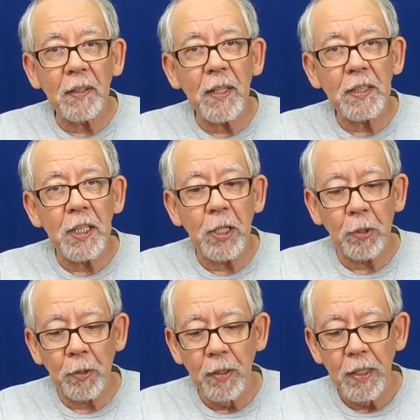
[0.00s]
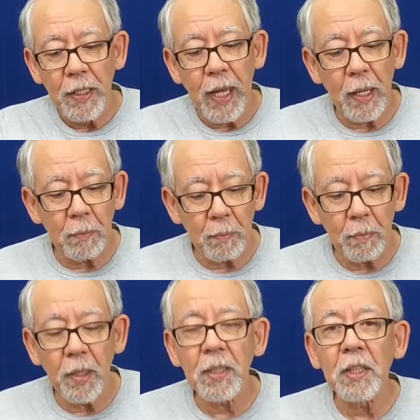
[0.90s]
that's here and
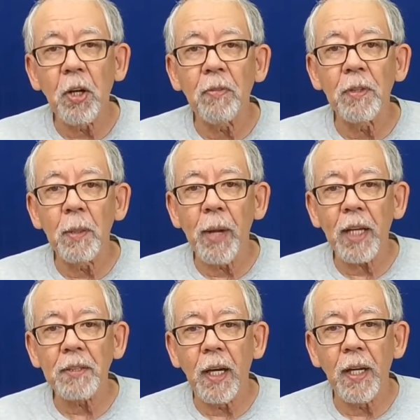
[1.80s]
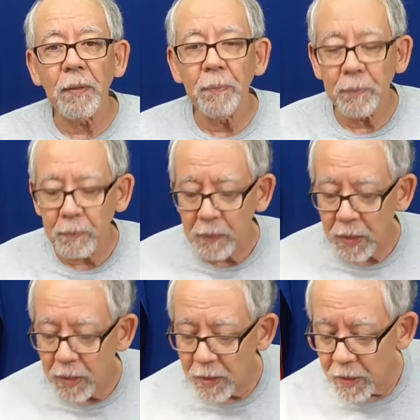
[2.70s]
plugged it off on the backside.
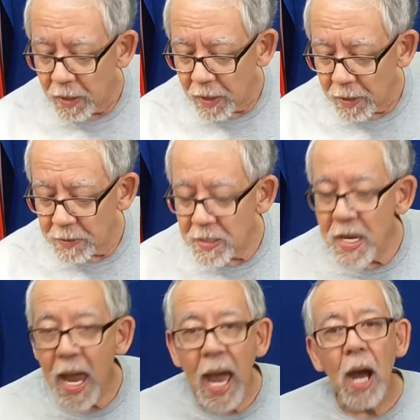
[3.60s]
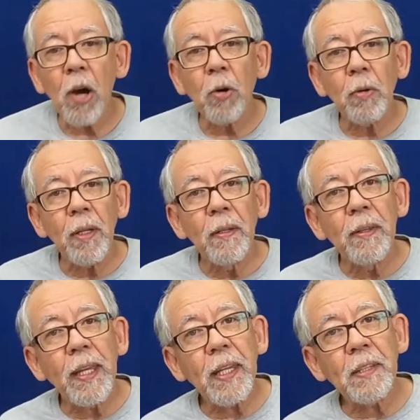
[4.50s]
Now
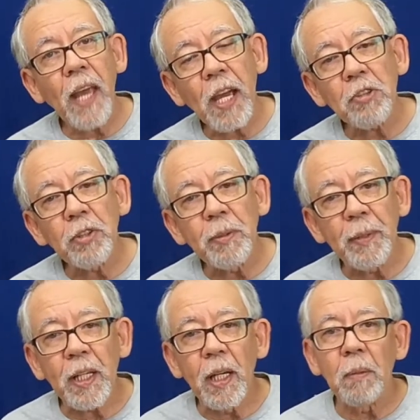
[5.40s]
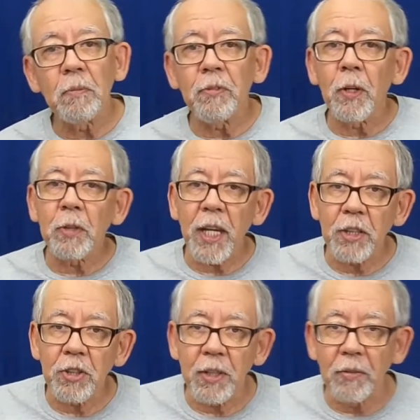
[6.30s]
these actually become
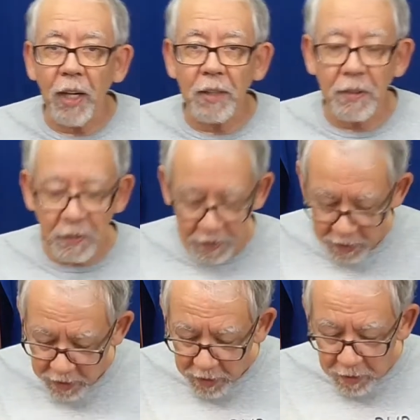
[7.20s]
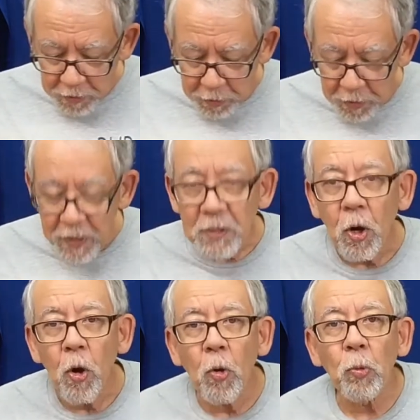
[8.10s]
flotation devices. So this
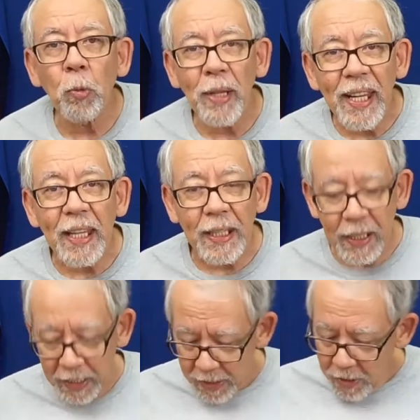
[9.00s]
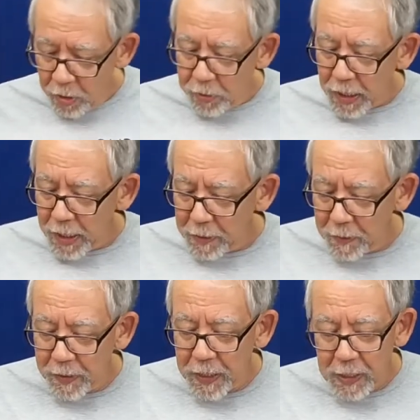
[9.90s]
whole rig, okay,
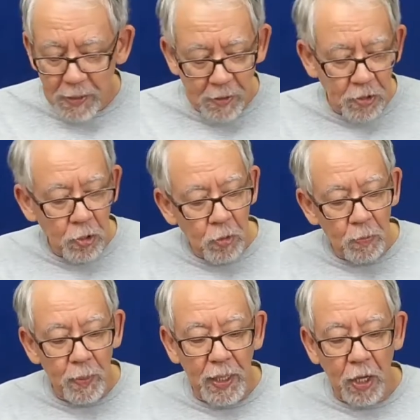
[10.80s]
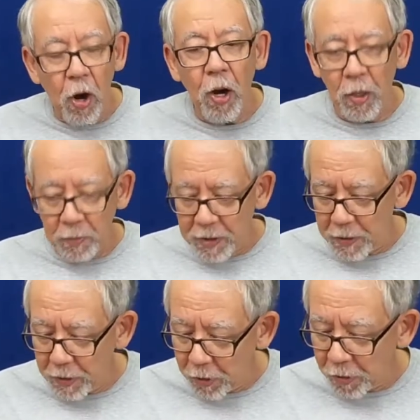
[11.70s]
these two big arms,
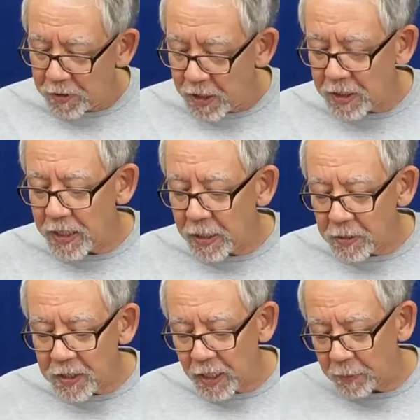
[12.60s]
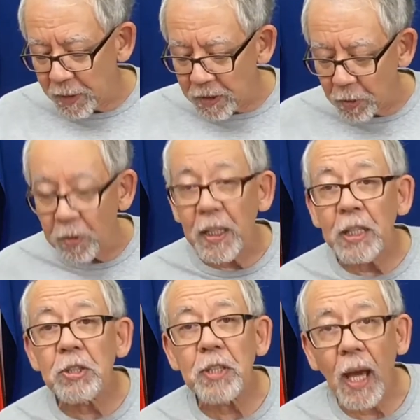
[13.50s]
and there are 16 segments on
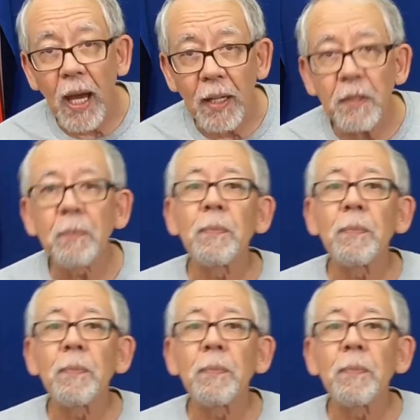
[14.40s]
each side,